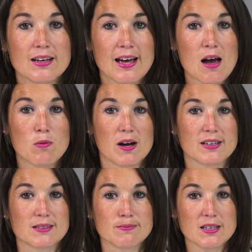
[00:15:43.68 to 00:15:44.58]
Care
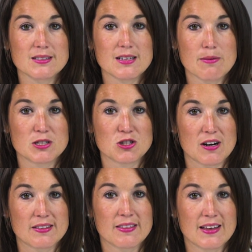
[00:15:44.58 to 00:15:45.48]
workers must
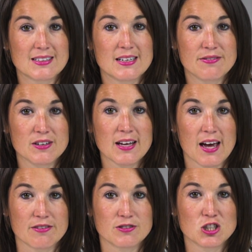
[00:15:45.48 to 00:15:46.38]
demonstrate that they deliver
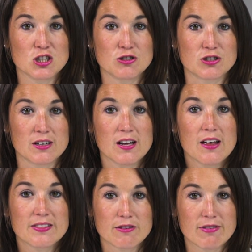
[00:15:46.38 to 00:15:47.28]
care for children
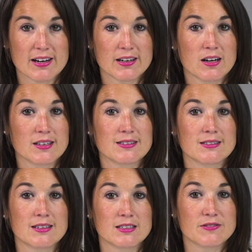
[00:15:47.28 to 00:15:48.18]
that
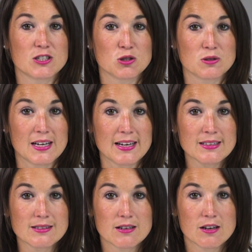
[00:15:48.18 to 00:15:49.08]
recognises individual
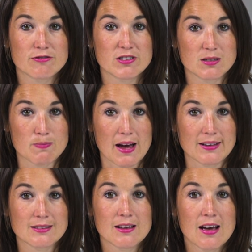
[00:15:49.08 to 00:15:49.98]
needs,
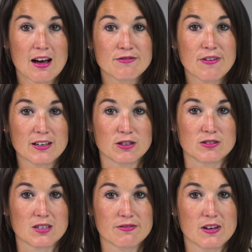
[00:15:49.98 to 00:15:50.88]
respects, and
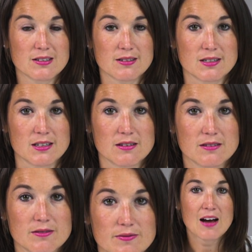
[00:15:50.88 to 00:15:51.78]
values diversity.
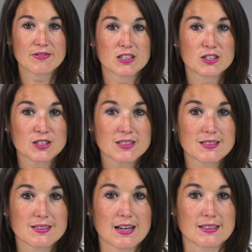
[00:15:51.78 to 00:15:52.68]
Having a good
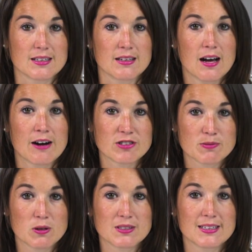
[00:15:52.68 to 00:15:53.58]
understanding and
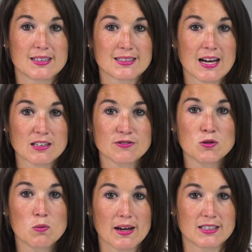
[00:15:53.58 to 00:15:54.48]
responding in a
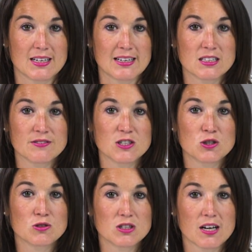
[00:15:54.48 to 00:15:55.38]
tactful way to
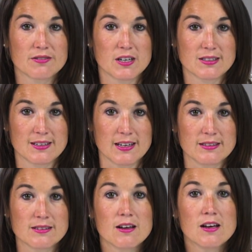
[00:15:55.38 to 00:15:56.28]
individual diverse needs